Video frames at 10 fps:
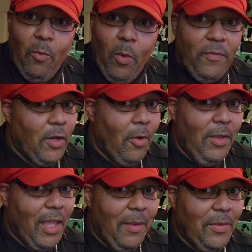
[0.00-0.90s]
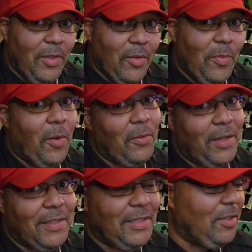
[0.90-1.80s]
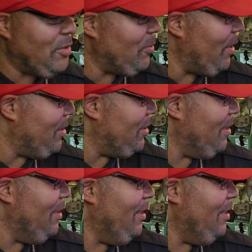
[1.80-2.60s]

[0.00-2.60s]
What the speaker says: with no GameCube on the Nintendo Switch.